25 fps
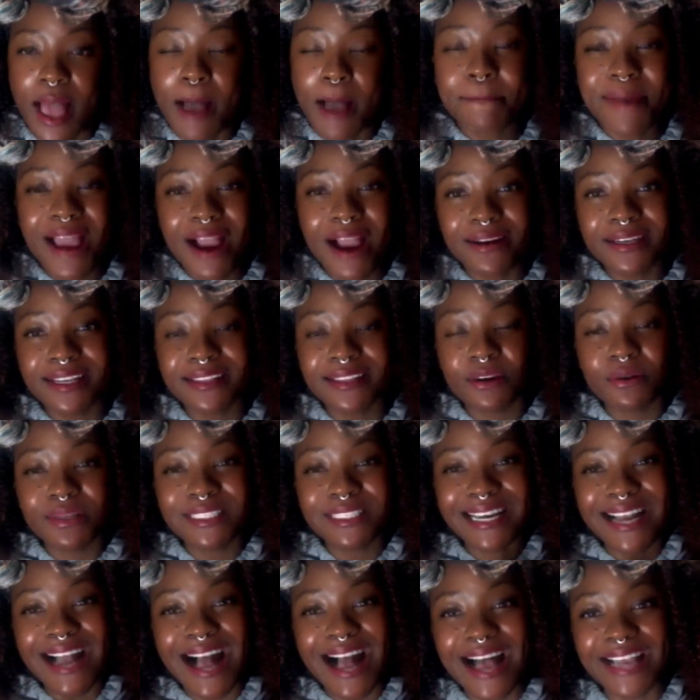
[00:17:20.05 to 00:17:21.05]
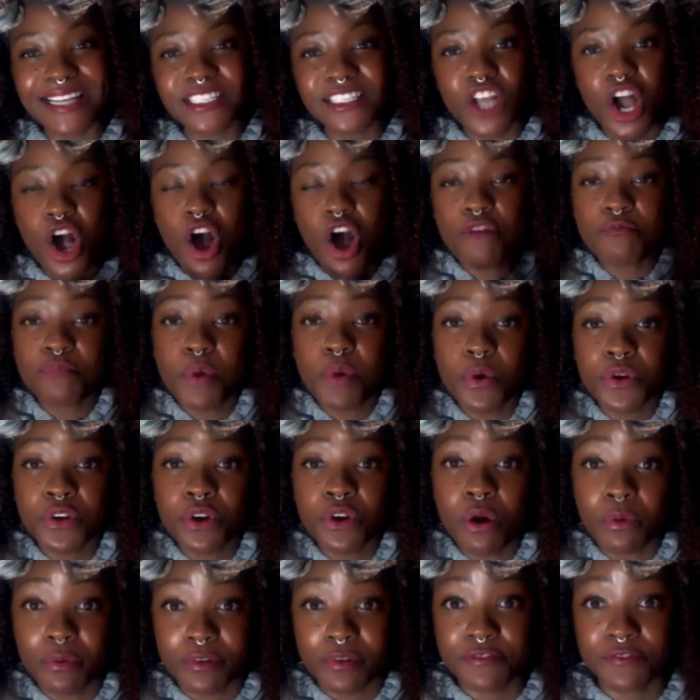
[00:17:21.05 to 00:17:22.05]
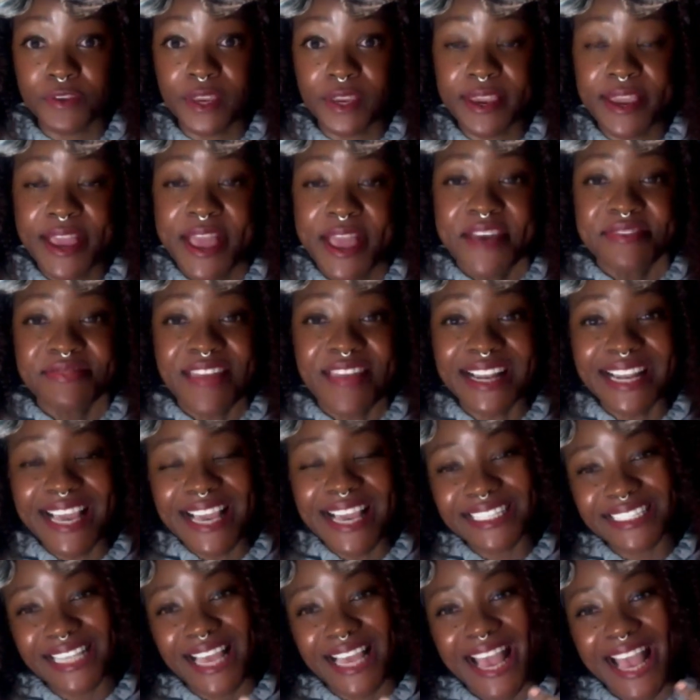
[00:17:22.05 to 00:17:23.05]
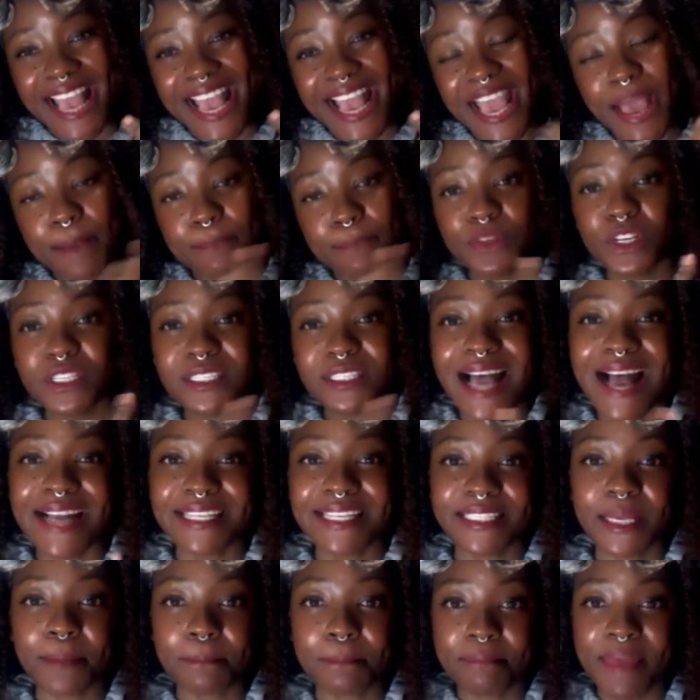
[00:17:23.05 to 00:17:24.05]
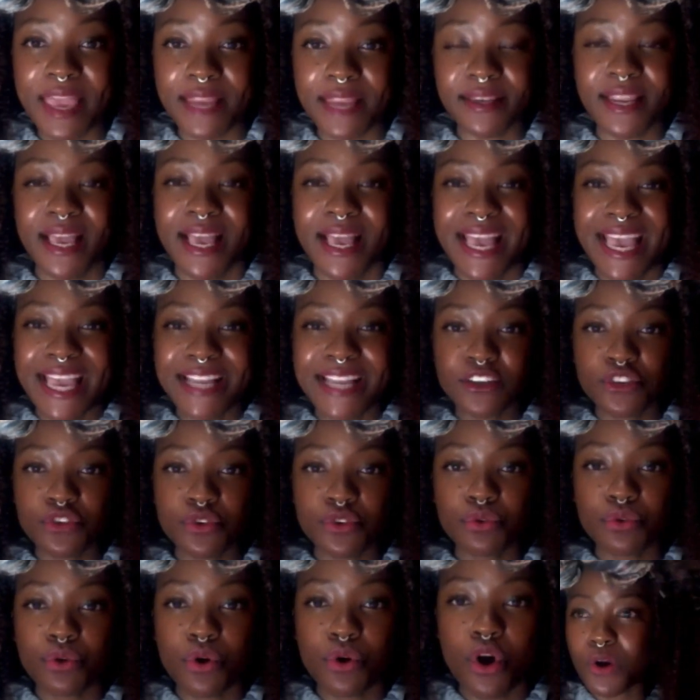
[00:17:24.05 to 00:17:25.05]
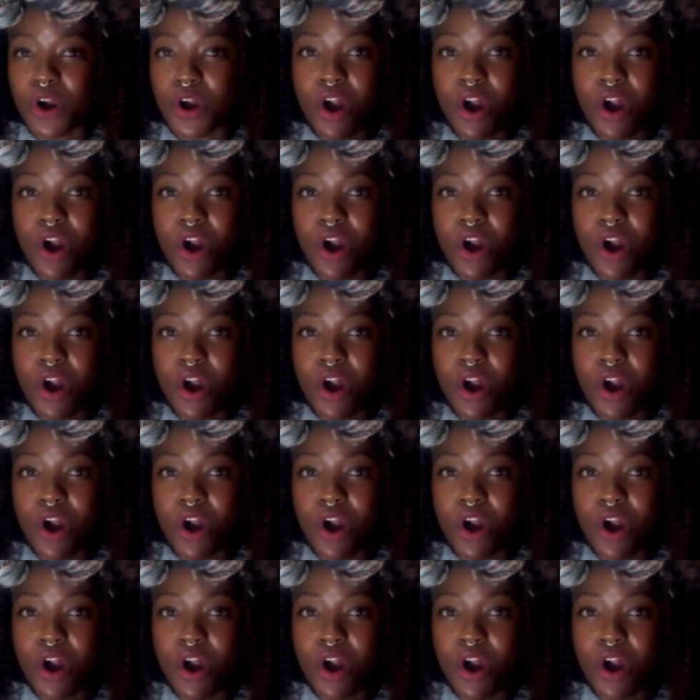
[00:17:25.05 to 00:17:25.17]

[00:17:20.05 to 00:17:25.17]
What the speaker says: Apparently there is a kind of pornography that is hypnotizing men into